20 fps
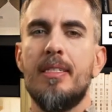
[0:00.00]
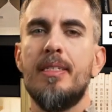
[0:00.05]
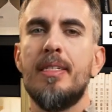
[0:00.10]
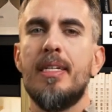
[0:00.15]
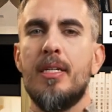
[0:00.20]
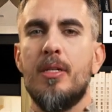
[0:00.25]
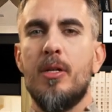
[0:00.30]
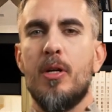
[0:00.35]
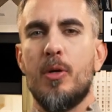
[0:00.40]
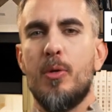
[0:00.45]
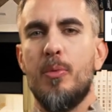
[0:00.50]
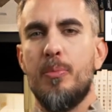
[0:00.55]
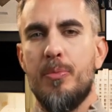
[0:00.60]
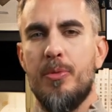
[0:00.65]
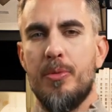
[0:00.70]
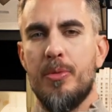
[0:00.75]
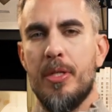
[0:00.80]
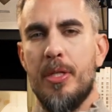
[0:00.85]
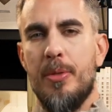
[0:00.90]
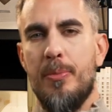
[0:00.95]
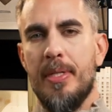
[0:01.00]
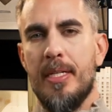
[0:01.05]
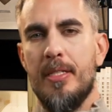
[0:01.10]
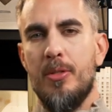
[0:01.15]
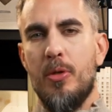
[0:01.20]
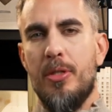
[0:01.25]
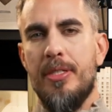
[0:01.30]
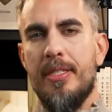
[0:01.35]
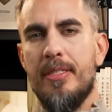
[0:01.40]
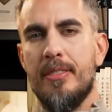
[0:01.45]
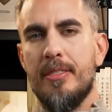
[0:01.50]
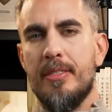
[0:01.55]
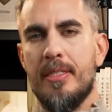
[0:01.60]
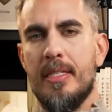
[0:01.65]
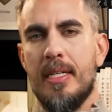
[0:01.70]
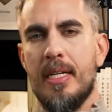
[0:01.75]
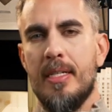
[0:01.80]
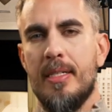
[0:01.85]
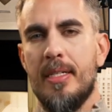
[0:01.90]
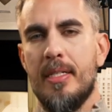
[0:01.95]
Narrow, cramped entrances.
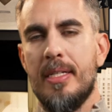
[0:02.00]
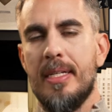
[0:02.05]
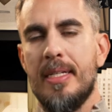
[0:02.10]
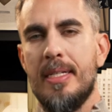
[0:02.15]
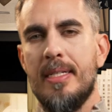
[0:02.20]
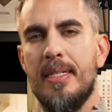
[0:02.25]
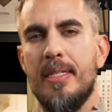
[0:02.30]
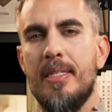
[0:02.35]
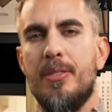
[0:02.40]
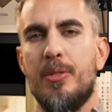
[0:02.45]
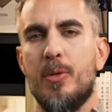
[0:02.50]
B.